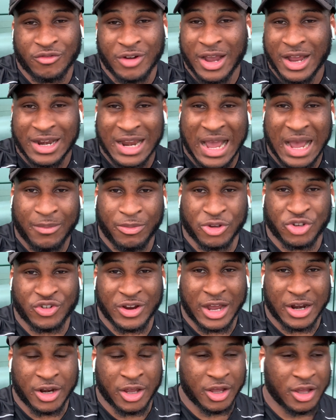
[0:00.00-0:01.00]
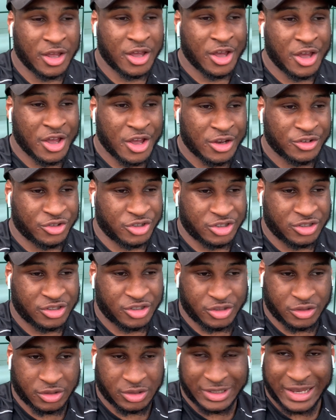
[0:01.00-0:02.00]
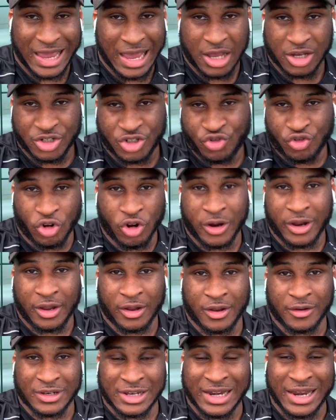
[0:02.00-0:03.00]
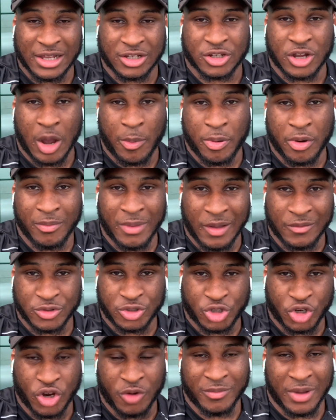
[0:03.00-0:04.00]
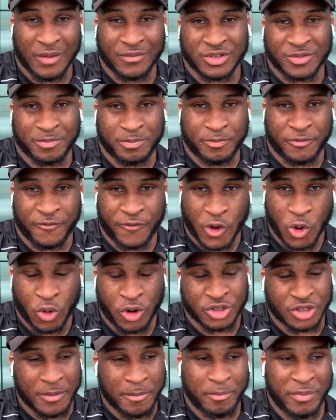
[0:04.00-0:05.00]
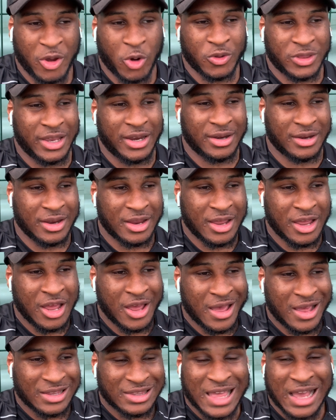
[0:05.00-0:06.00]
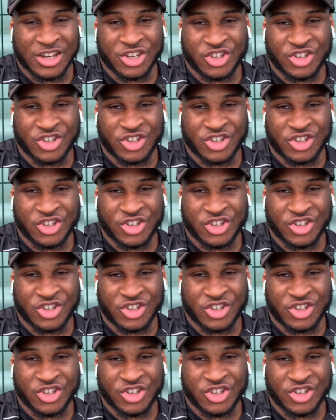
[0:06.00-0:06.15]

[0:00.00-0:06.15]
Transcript: right now, I'm just trying to just get a strong, the next couple months, two months, focus on building that